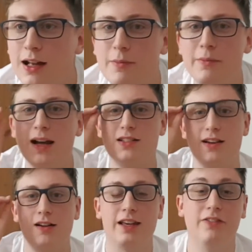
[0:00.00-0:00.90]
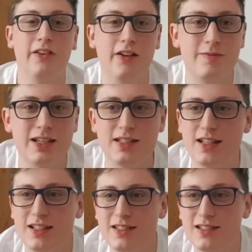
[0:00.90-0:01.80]
Me Matt Target, 5 minutes
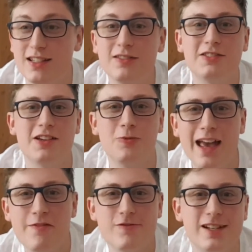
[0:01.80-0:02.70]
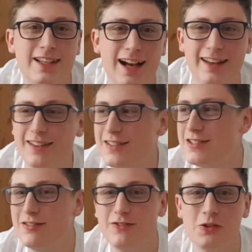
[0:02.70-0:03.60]
in, is still doing whatever he can
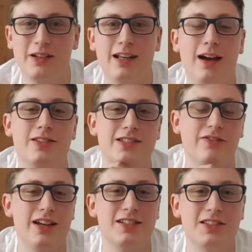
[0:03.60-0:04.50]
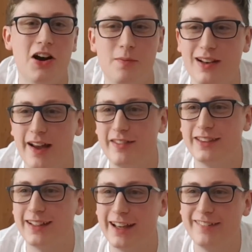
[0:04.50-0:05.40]
to avoid having to face Adama later in
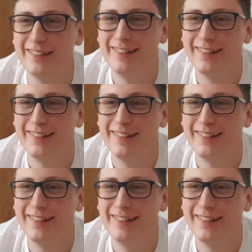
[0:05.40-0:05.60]
the game.